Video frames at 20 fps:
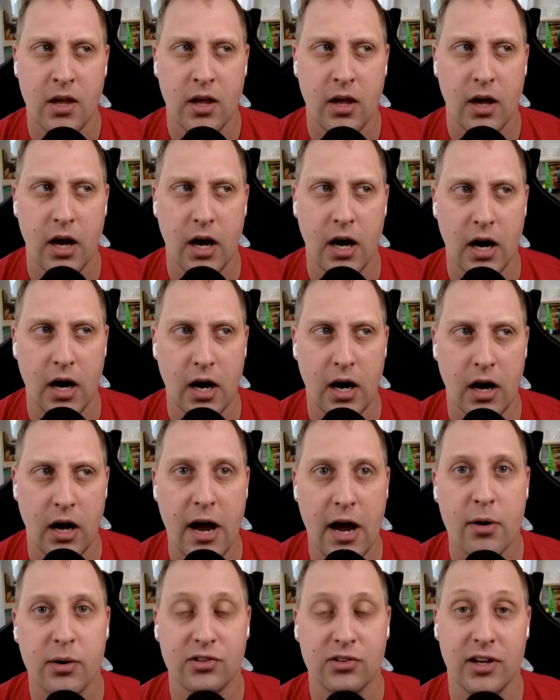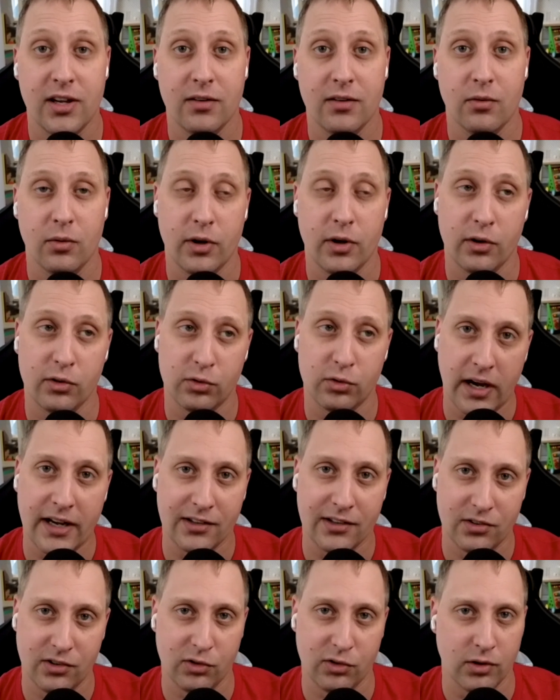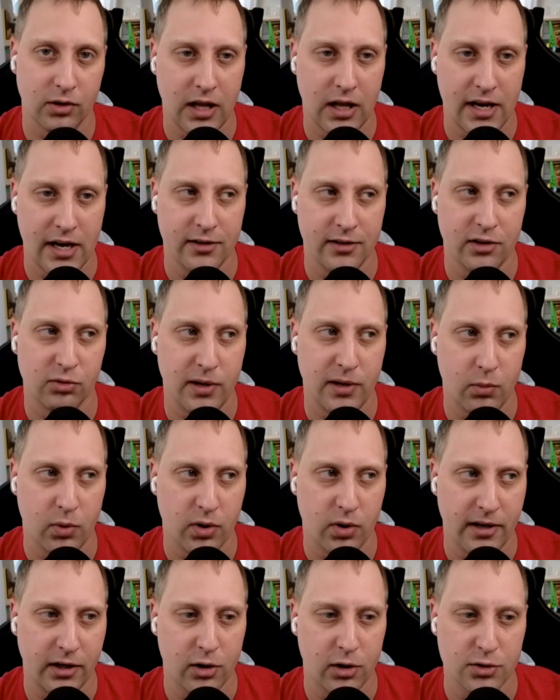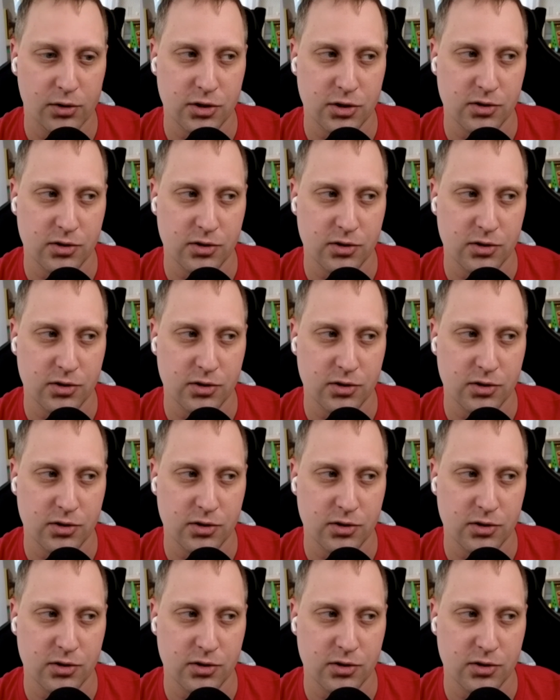uh, I would say here's I guess here's the line. Here's my one of my go-tos.